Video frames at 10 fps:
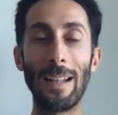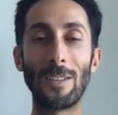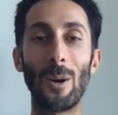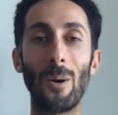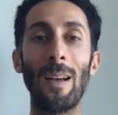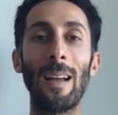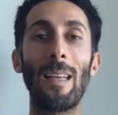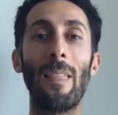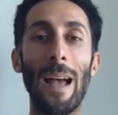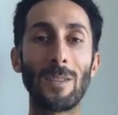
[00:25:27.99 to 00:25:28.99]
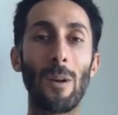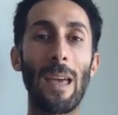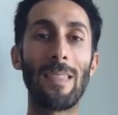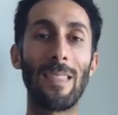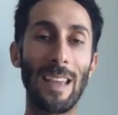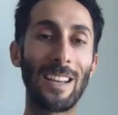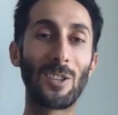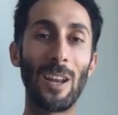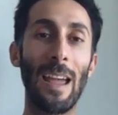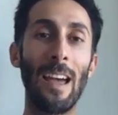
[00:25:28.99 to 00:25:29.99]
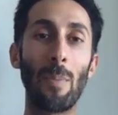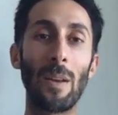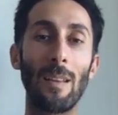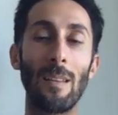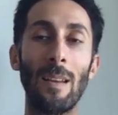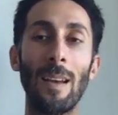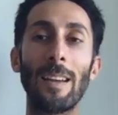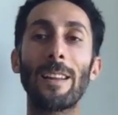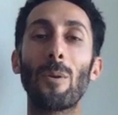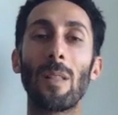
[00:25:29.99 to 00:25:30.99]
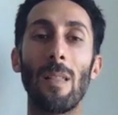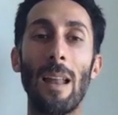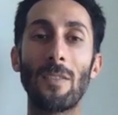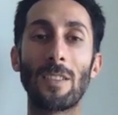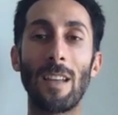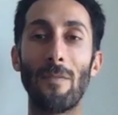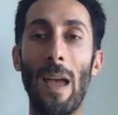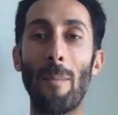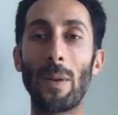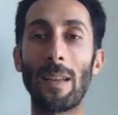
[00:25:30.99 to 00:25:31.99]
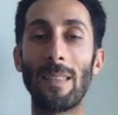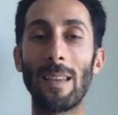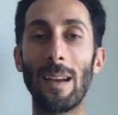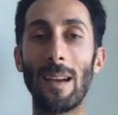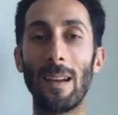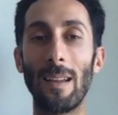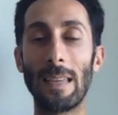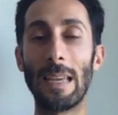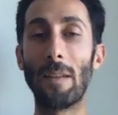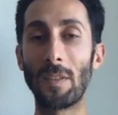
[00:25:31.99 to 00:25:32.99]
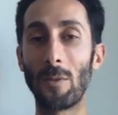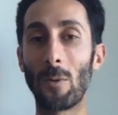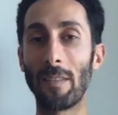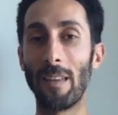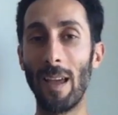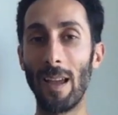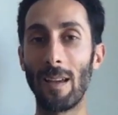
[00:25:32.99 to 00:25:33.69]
And so that's what I think is going to happen with a lot of the stuff happening in the NFT world today.